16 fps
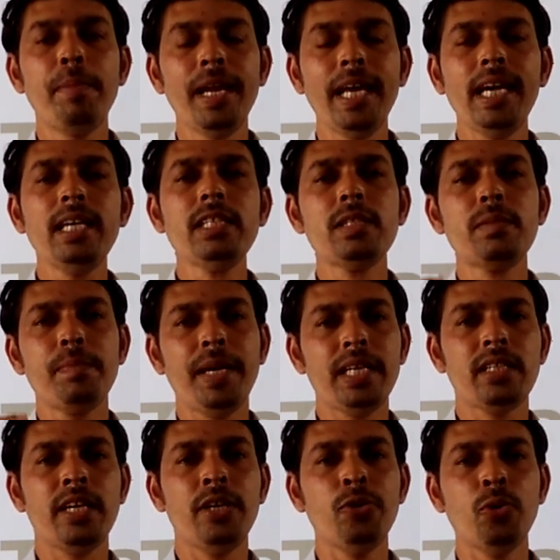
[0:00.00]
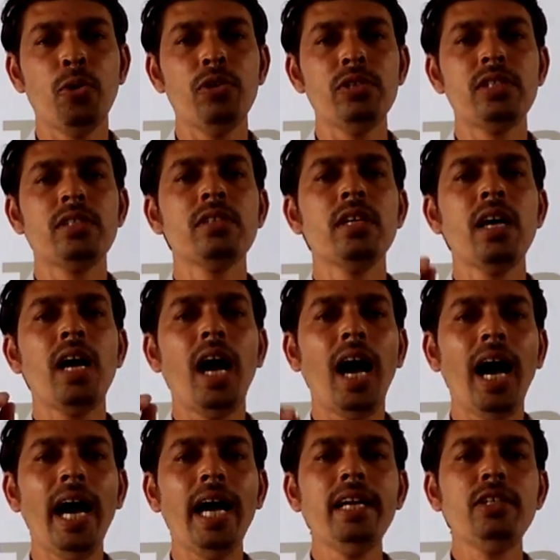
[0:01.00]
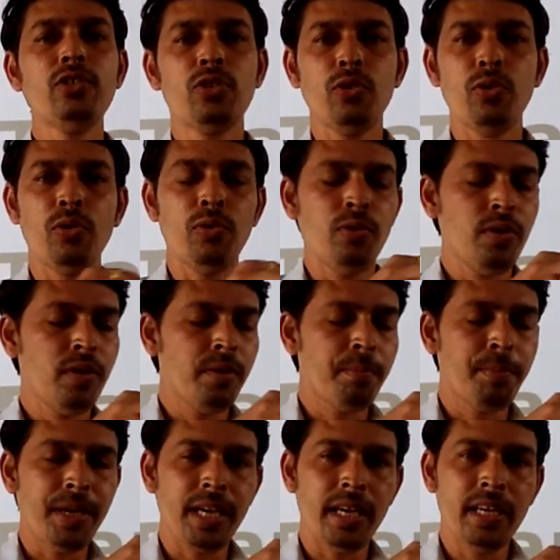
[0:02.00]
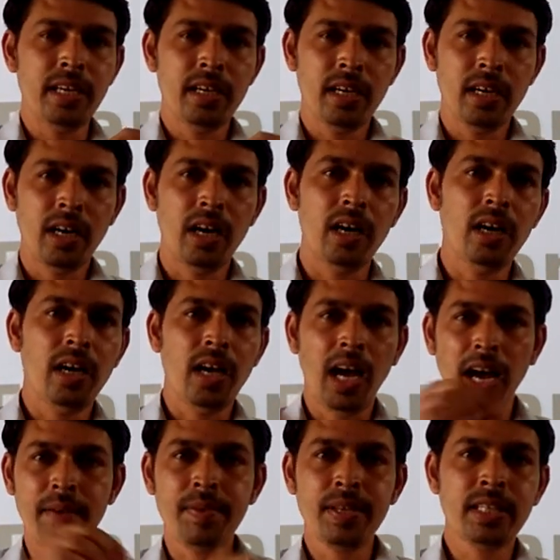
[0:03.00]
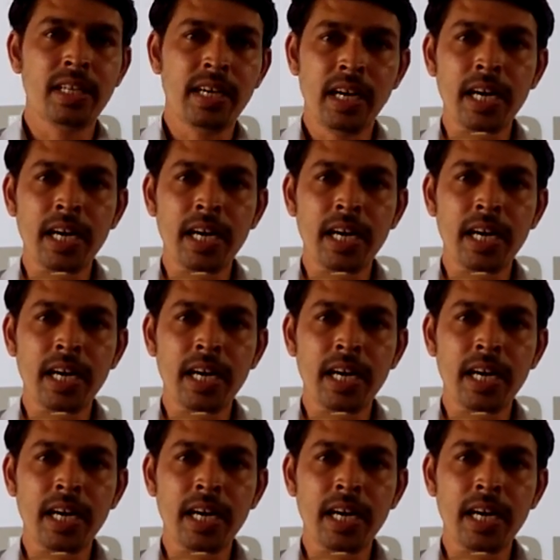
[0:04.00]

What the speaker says: Please make the notes and to be having the